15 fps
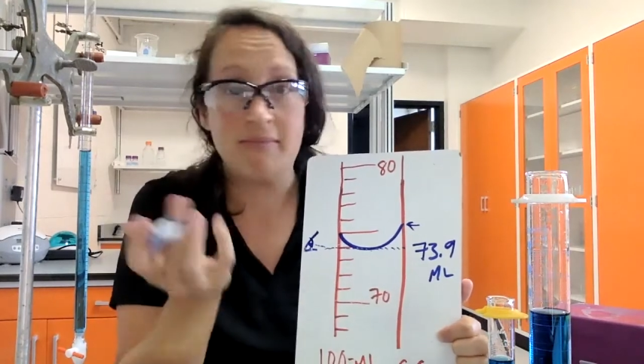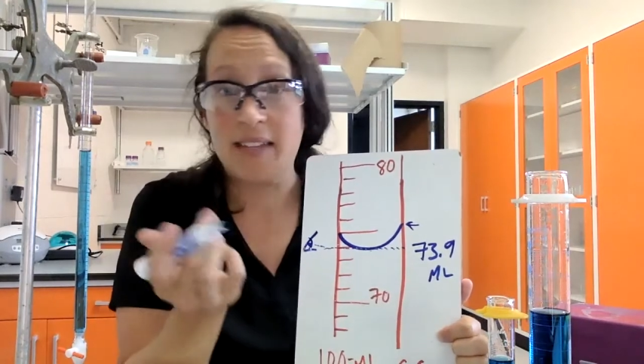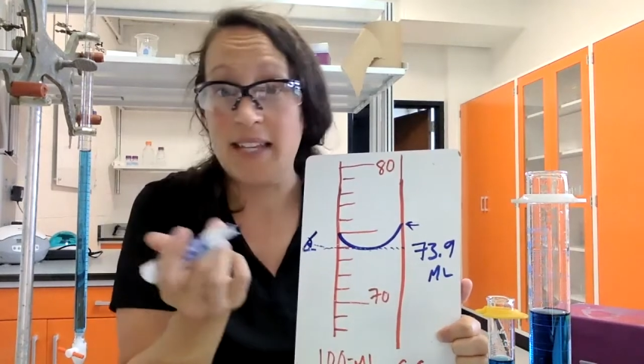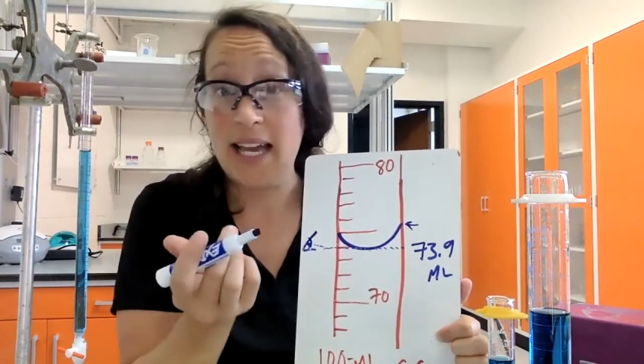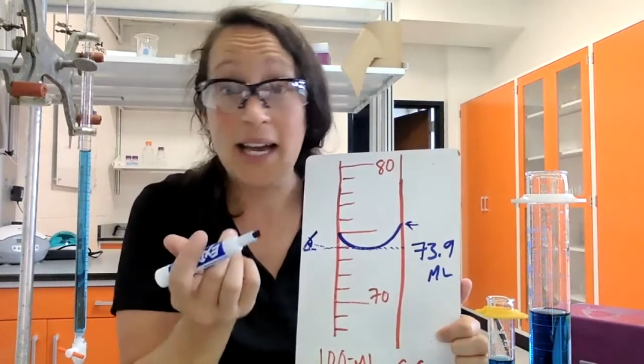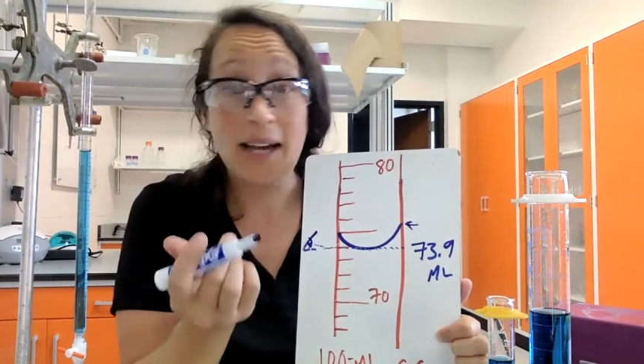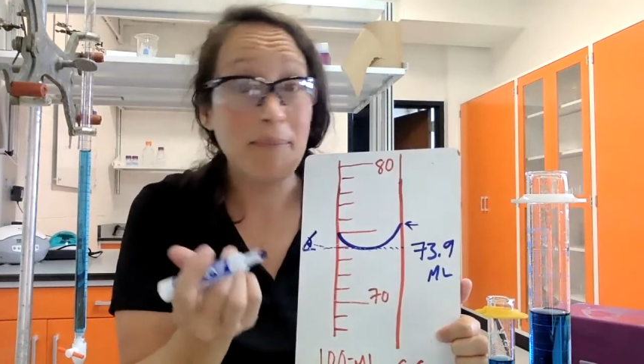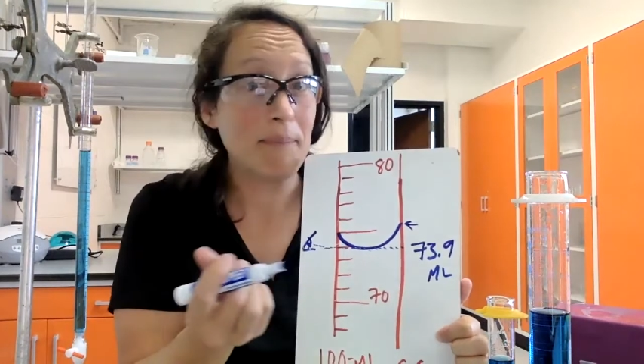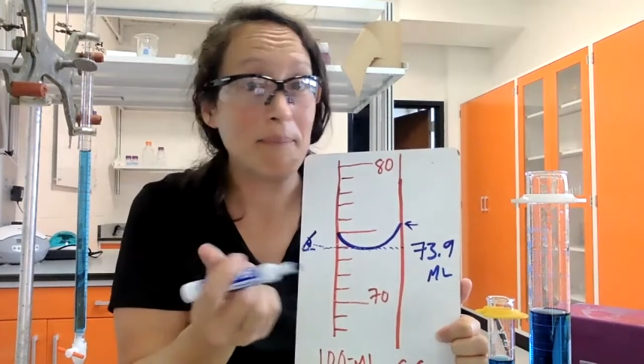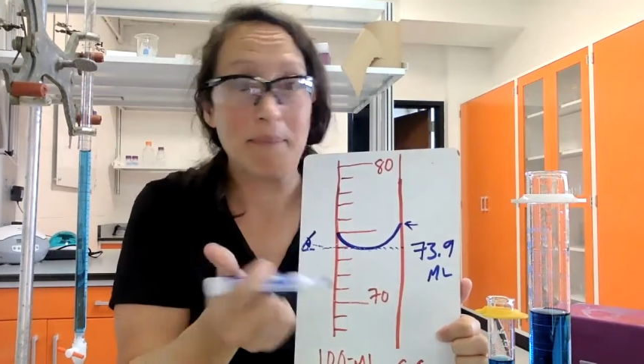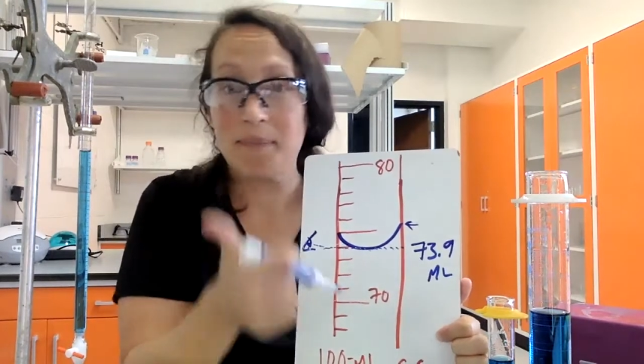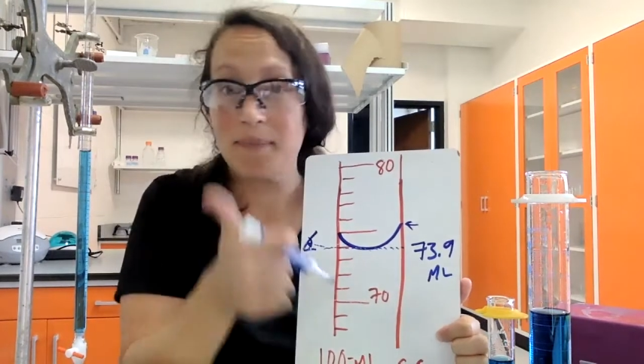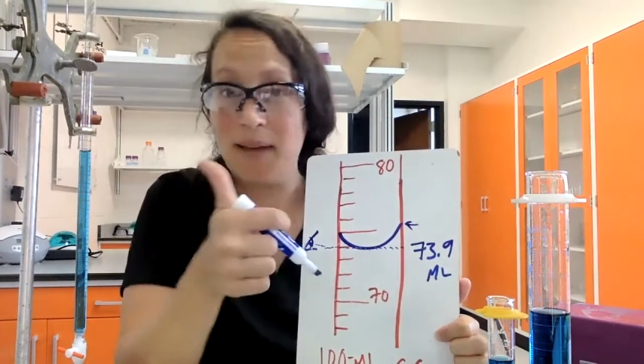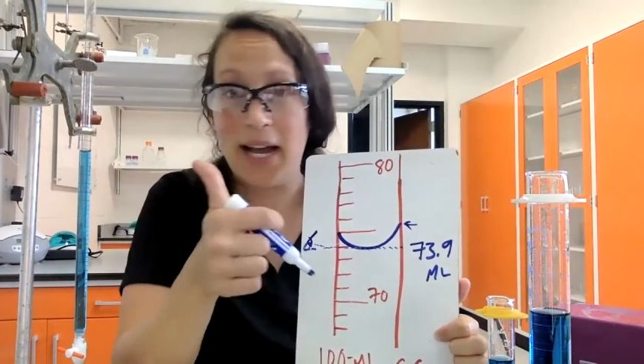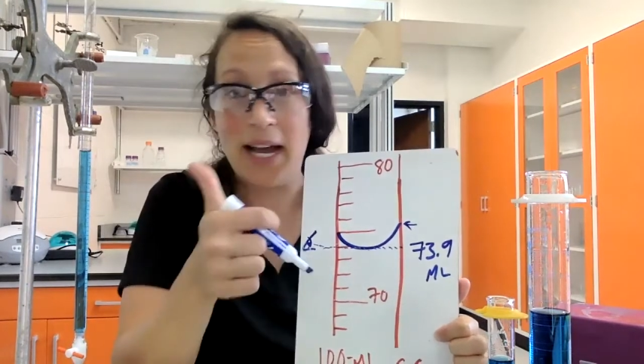Yeah,
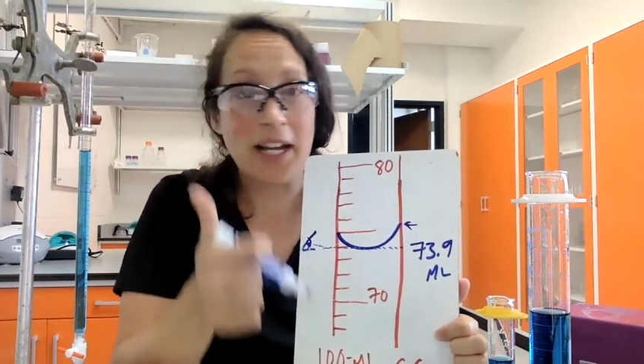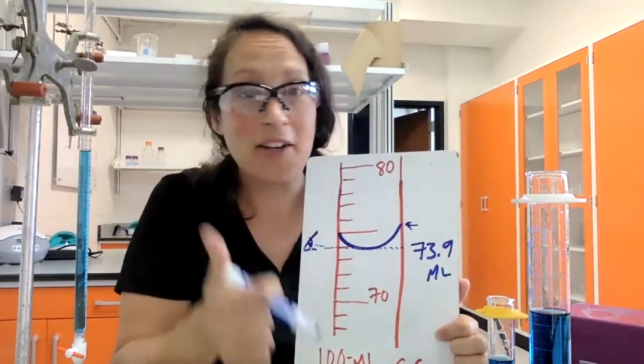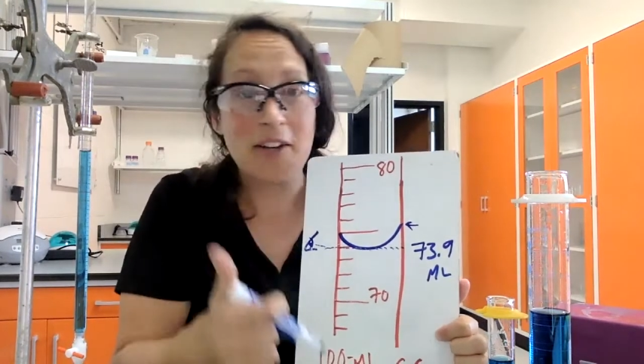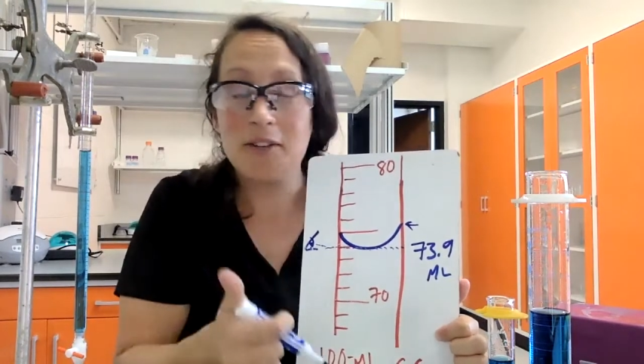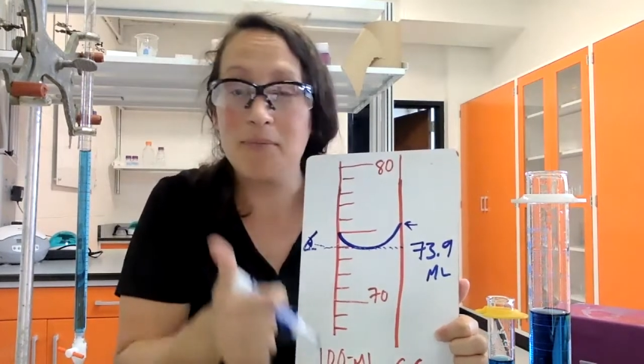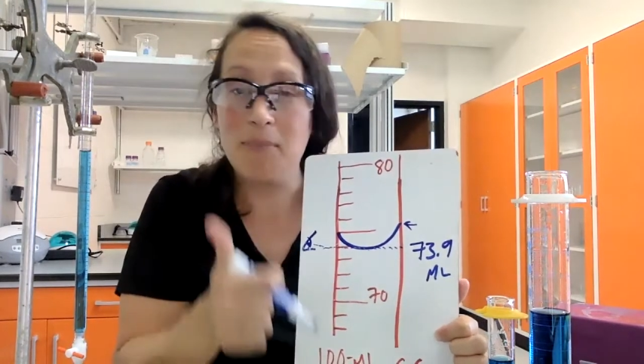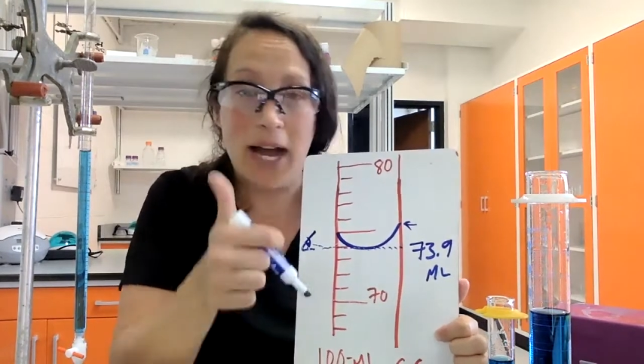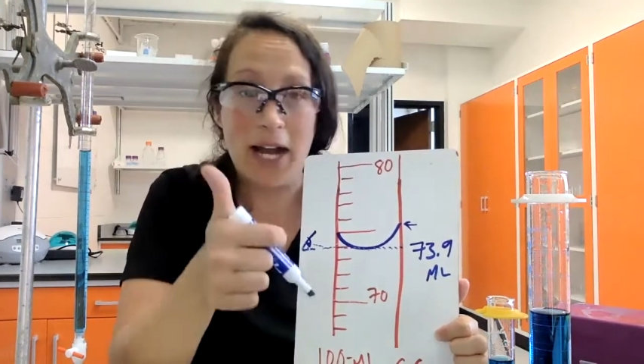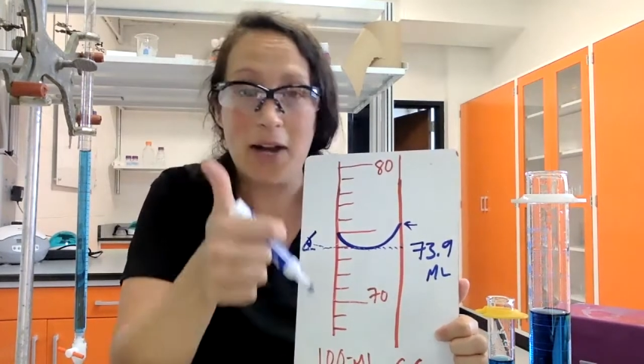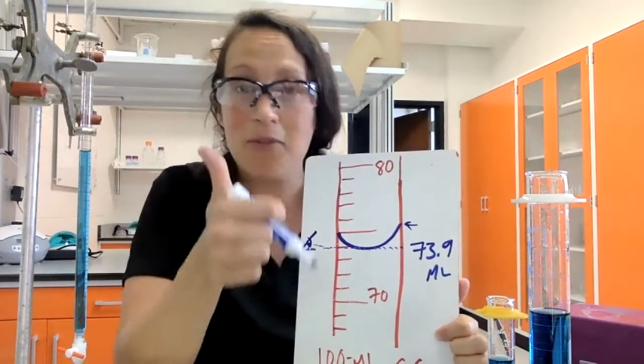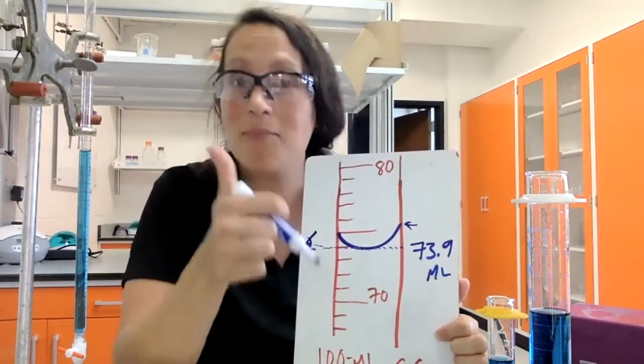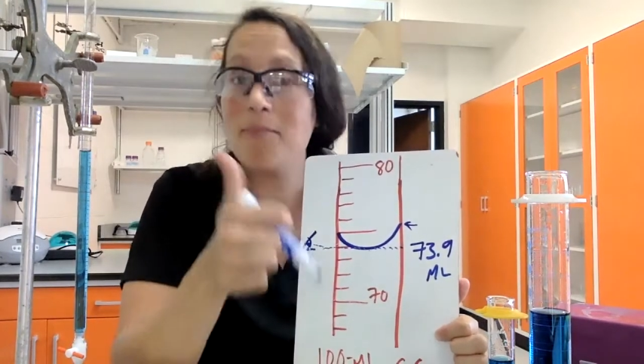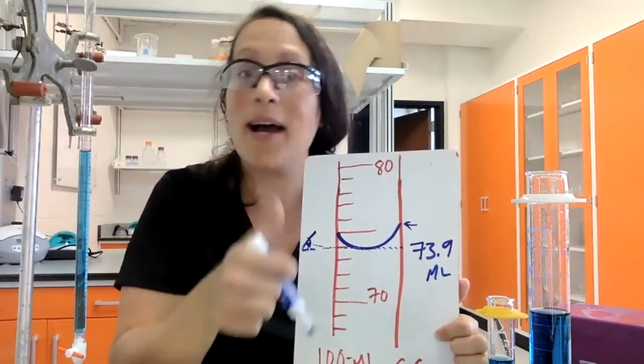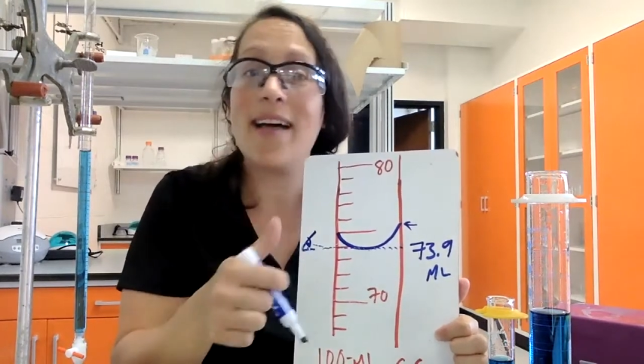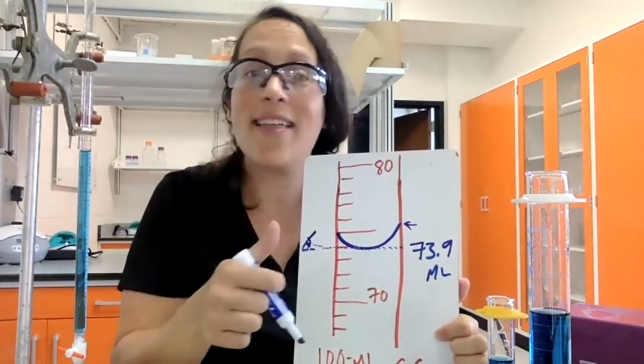I
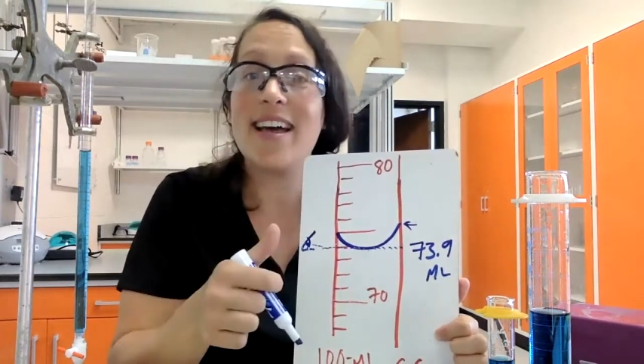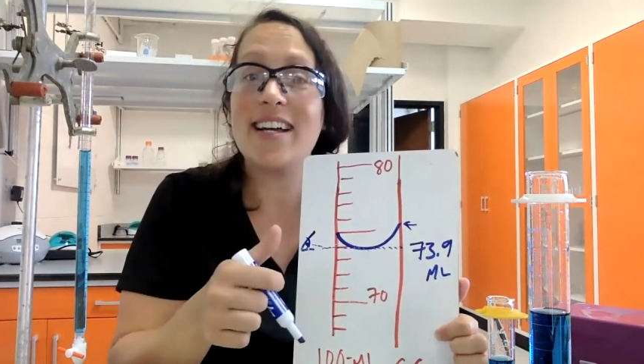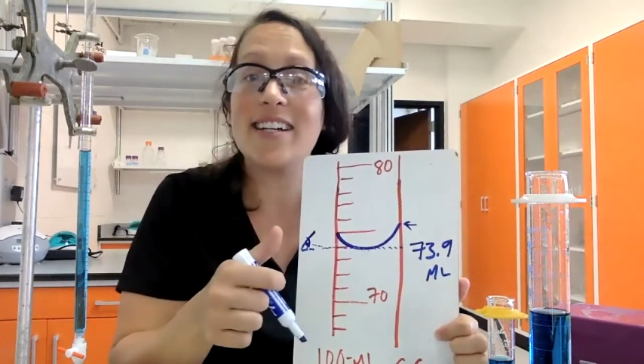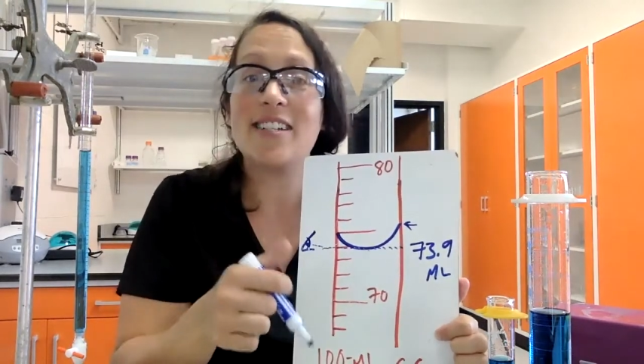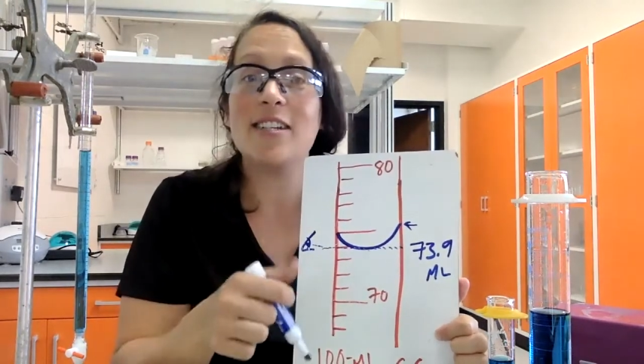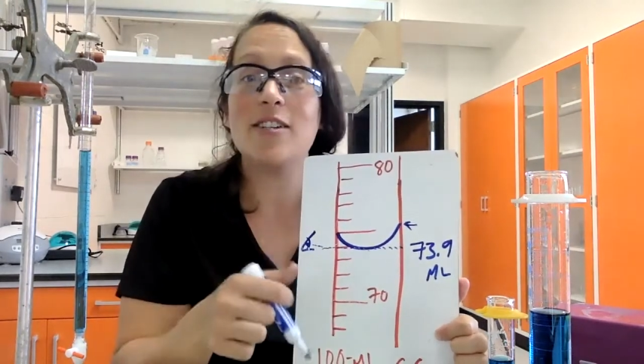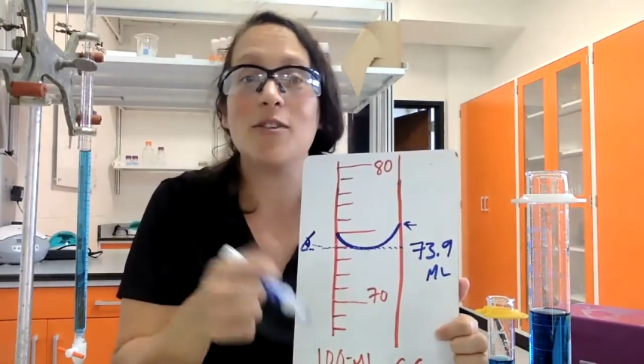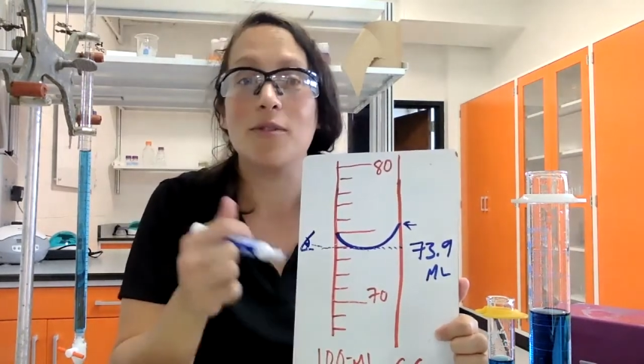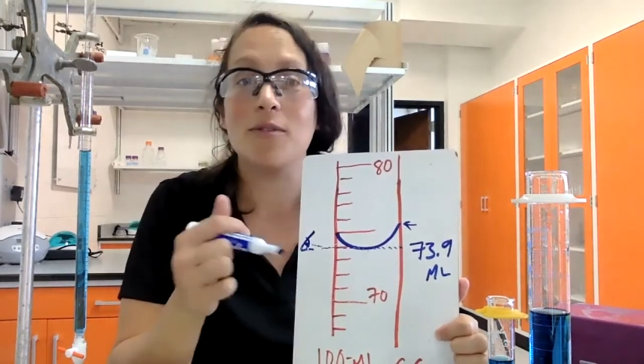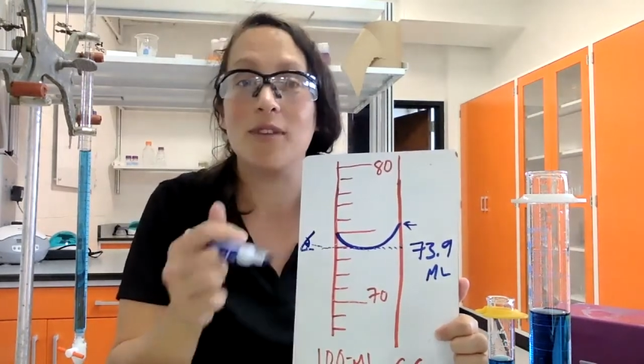would buy that too.